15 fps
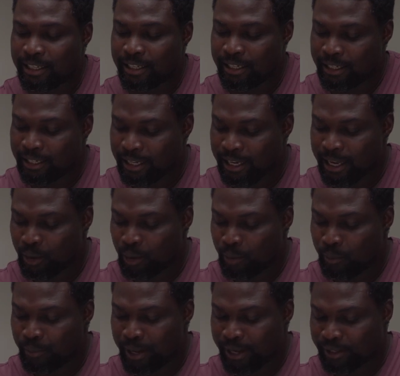little
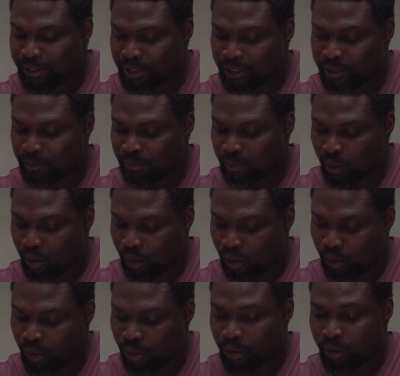bit
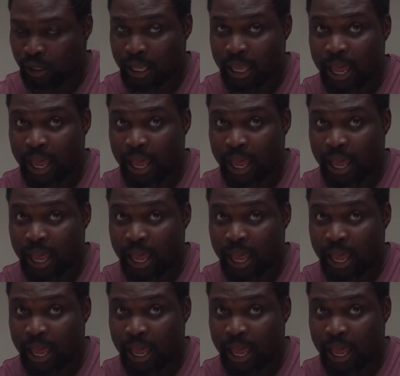small.